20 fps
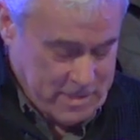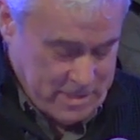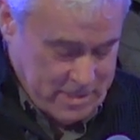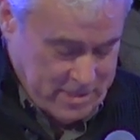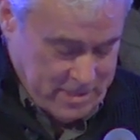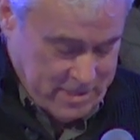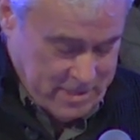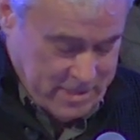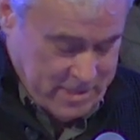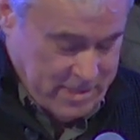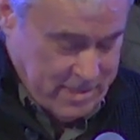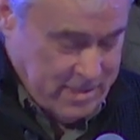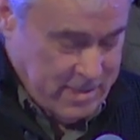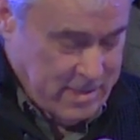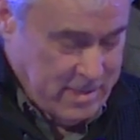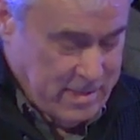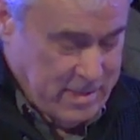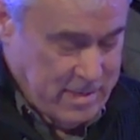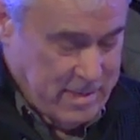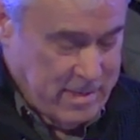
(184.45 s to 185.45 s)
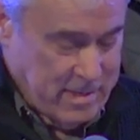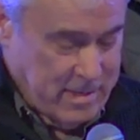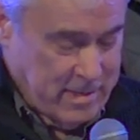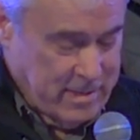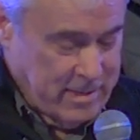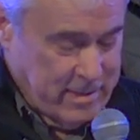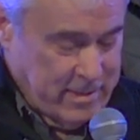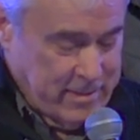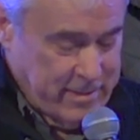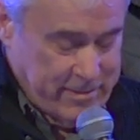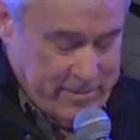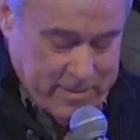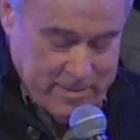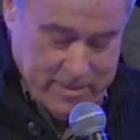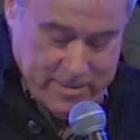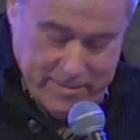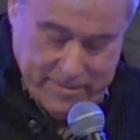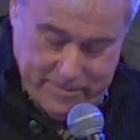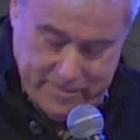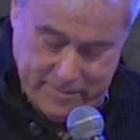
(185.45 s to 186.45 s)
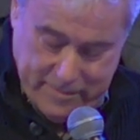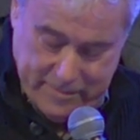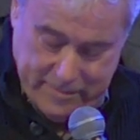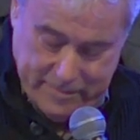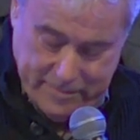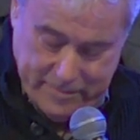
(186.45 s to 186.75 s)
Nobody speaks.